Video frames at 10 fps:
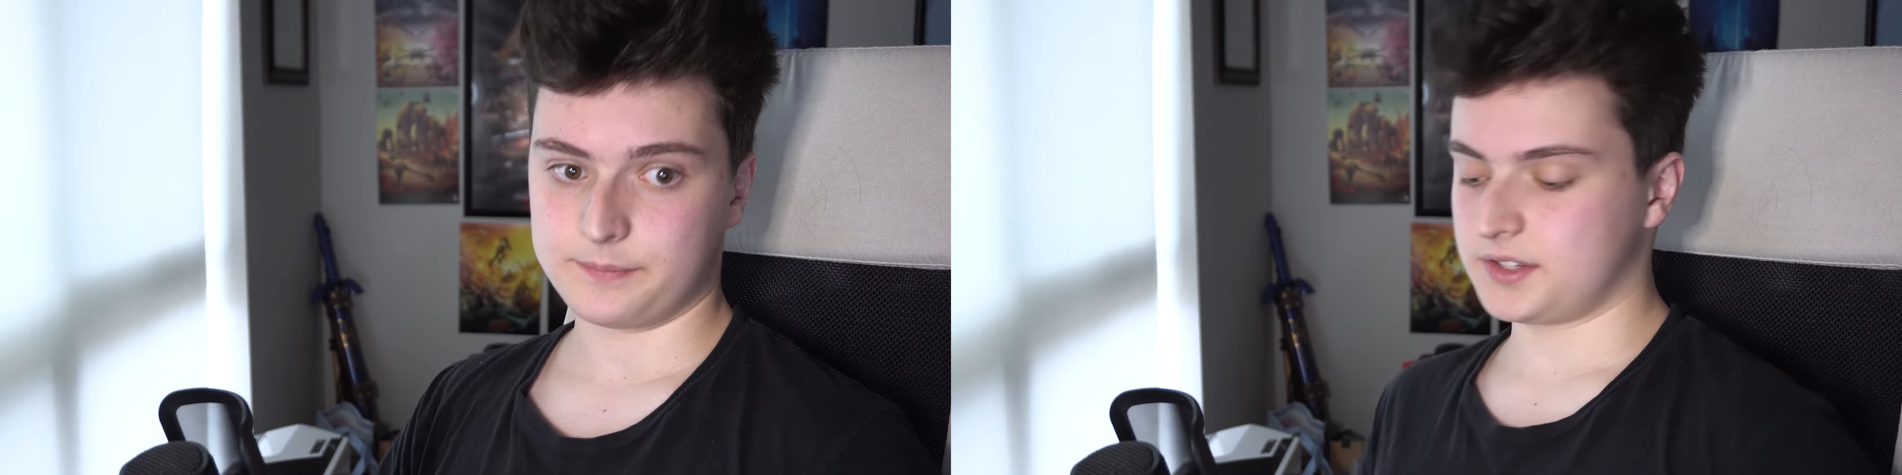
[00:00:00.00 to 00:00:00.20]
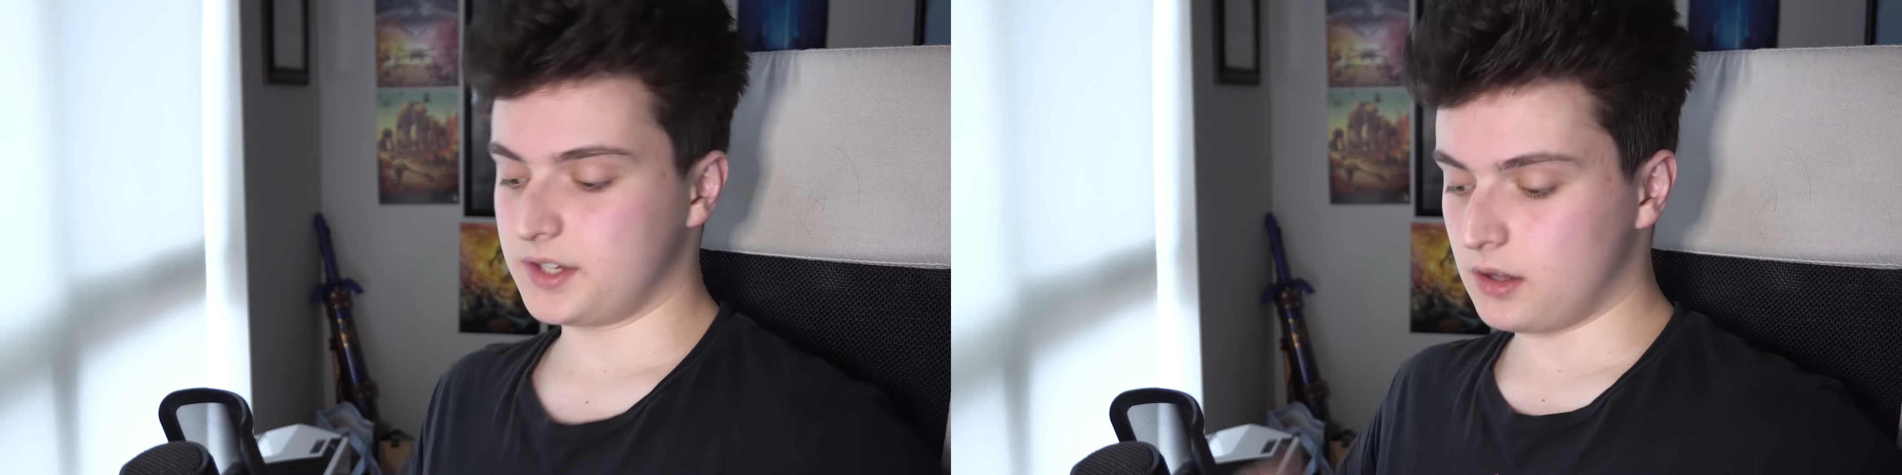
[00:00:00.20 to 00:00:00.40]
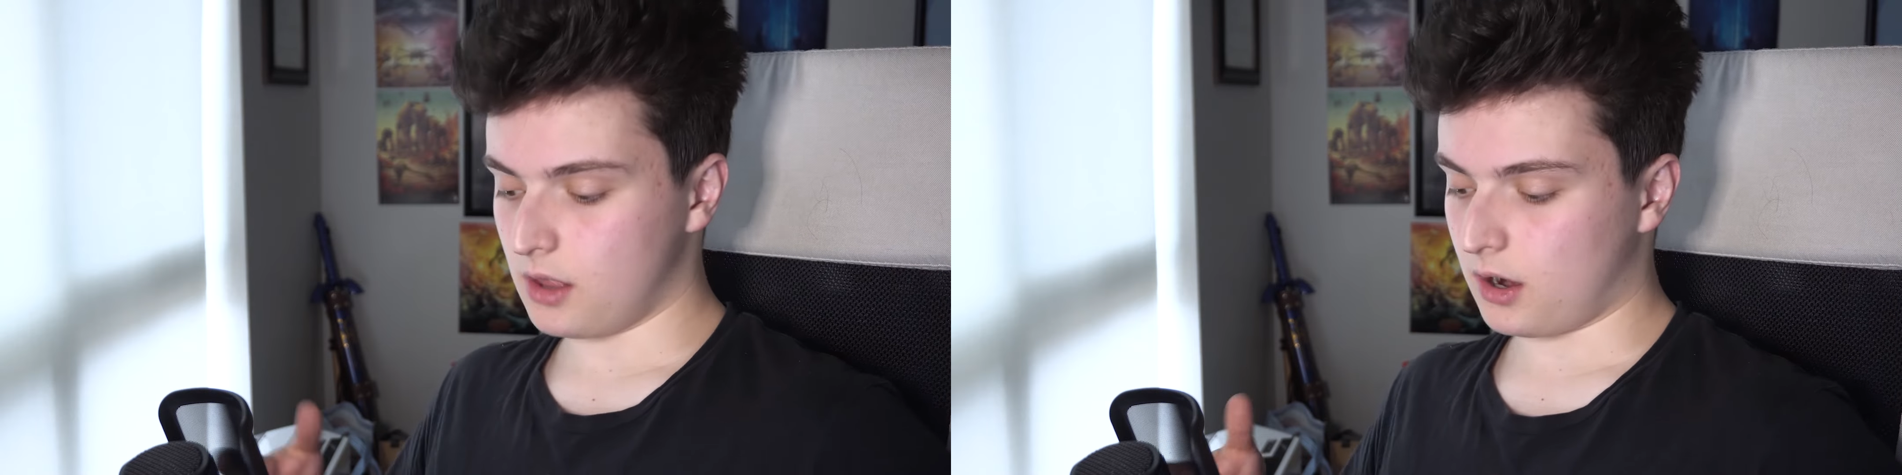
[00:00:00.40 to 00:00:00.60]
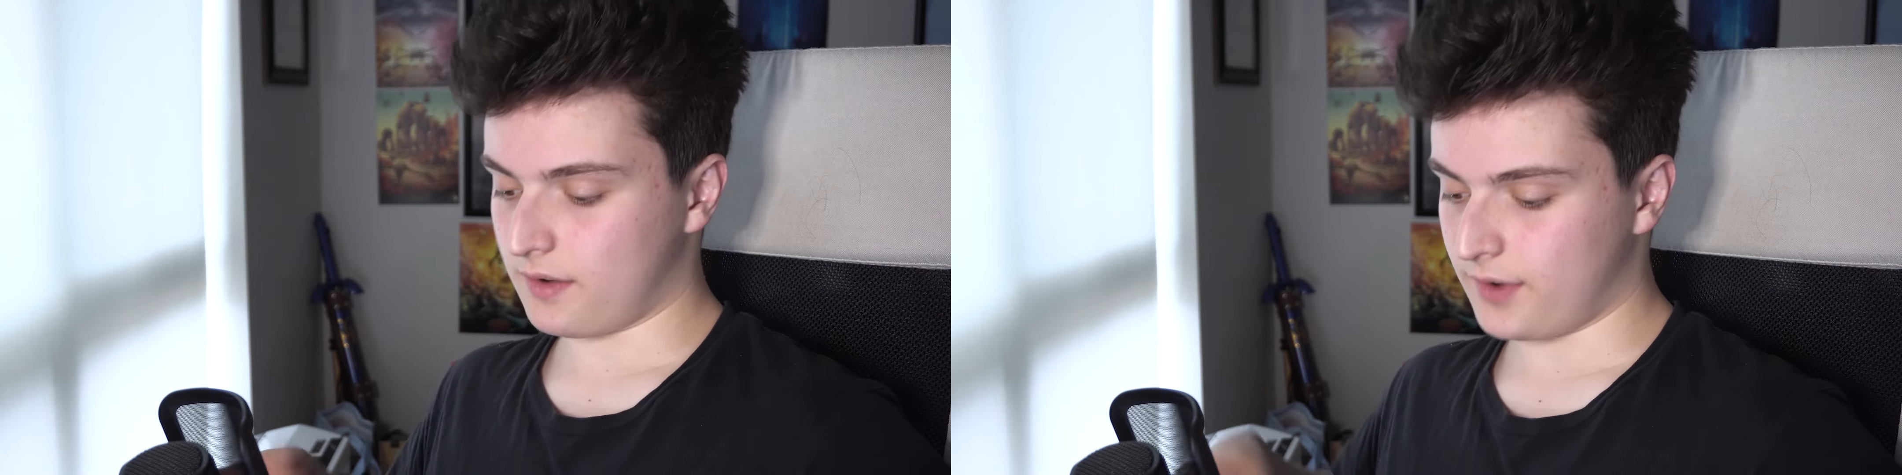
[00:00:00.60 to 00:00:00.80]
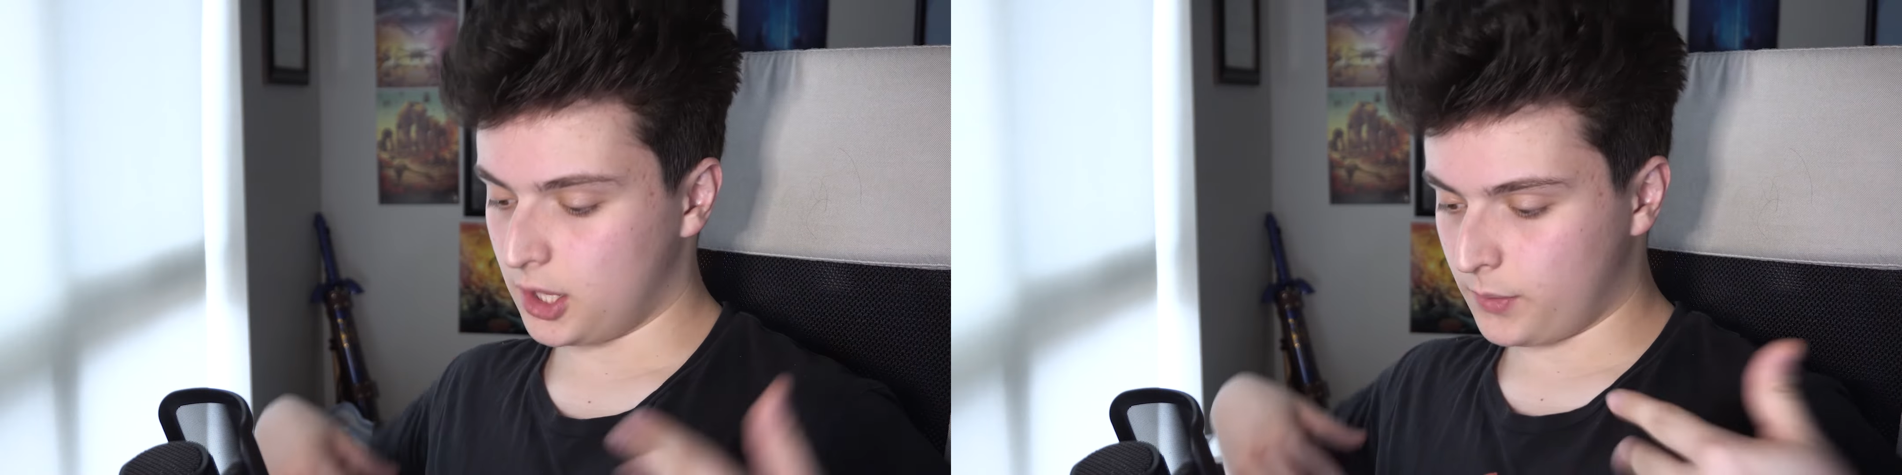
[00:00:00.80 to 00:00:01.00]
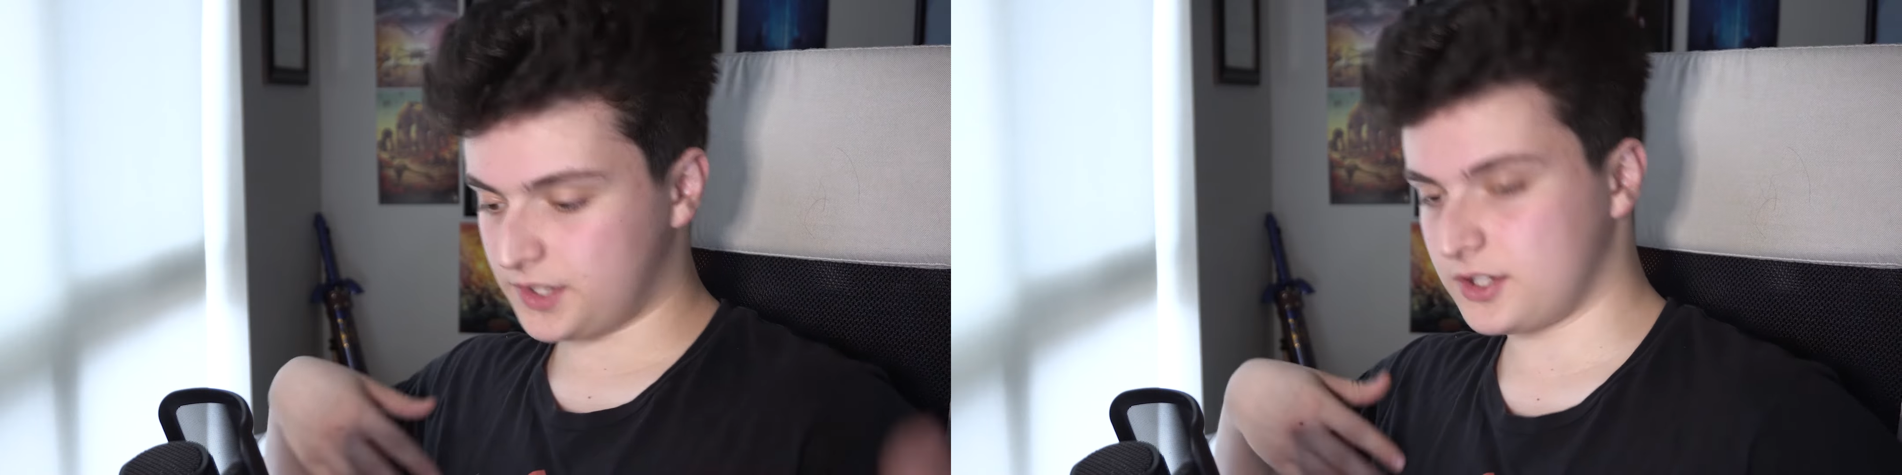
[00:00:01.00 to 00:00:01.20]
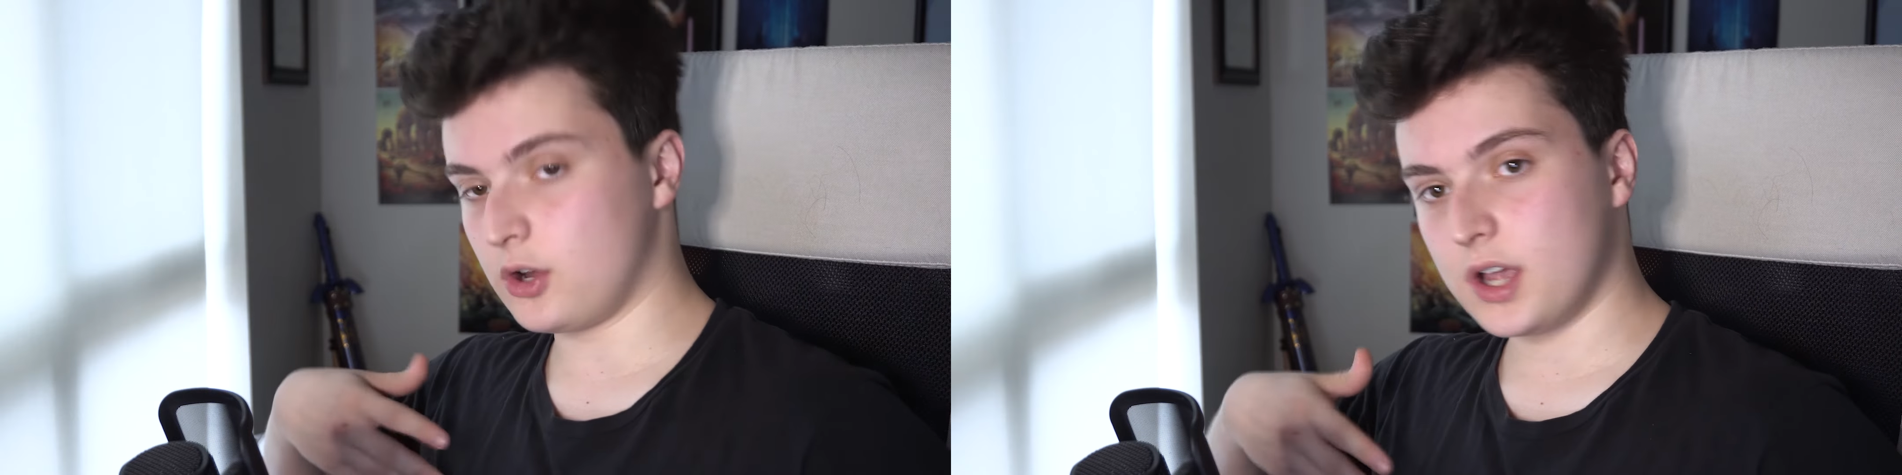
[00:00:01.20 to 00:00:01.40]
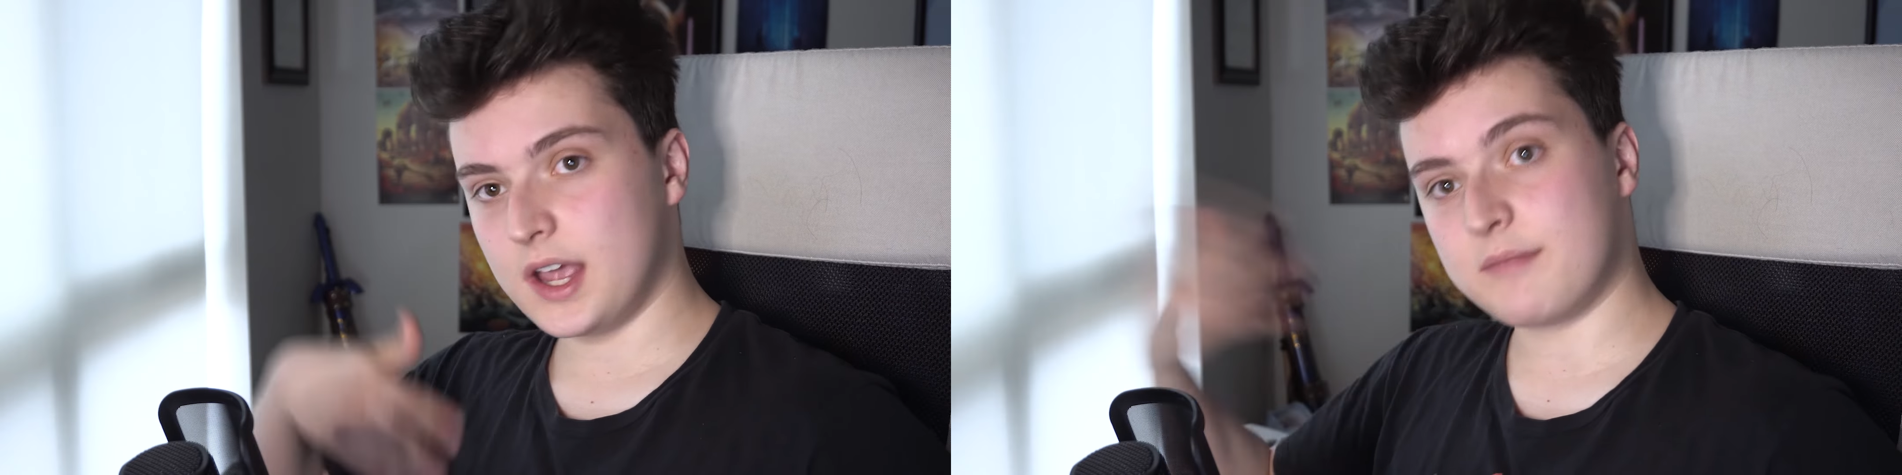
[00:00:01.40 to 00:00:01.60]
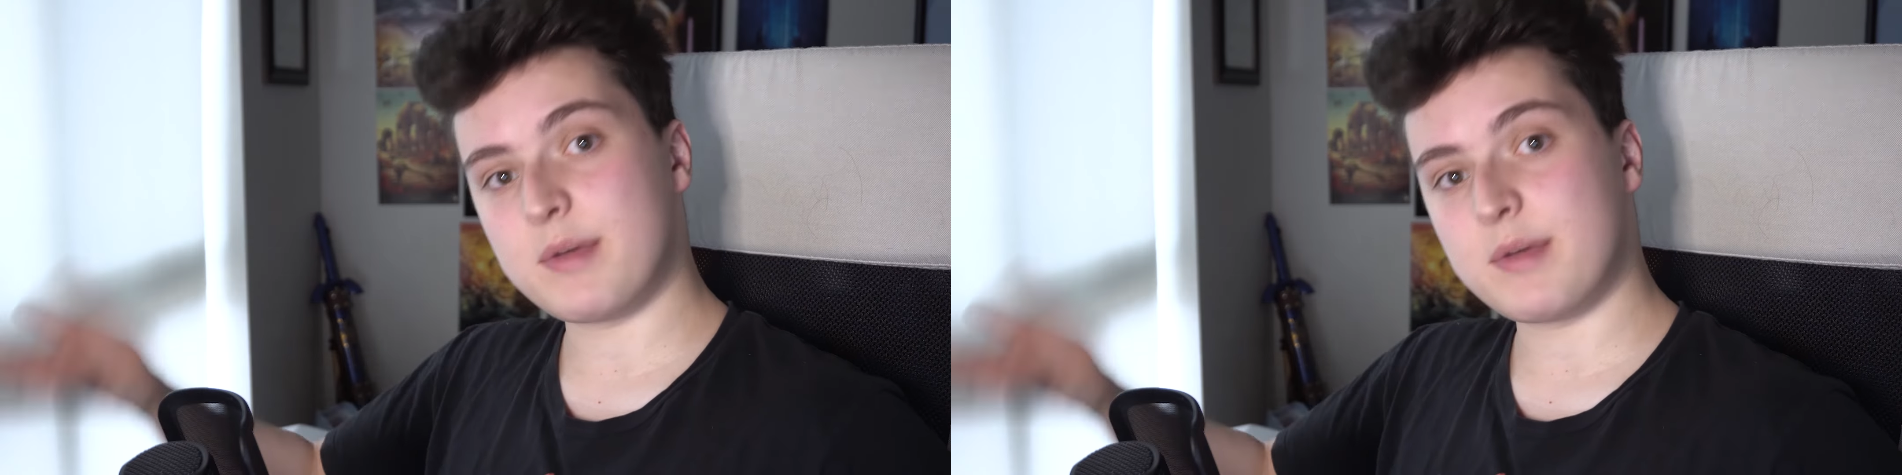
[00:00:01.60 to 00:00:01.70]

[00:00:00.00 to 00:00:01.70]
a single arc following Ahsoka and